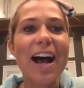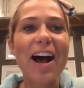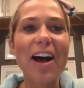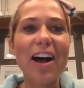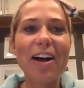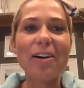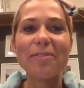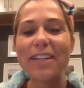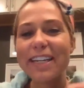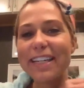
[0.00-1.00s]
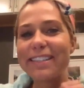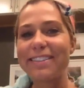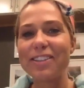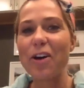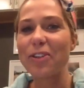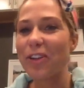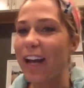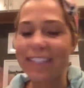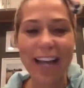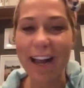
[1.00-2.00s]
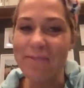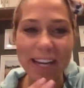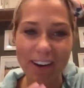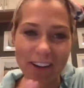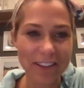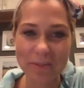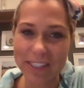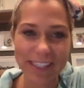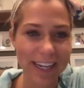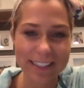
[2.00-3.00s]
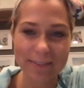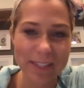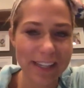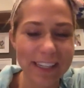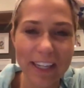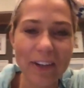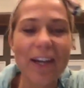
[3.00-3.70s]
And so you guys, I made all the mistakes, I'm telling you.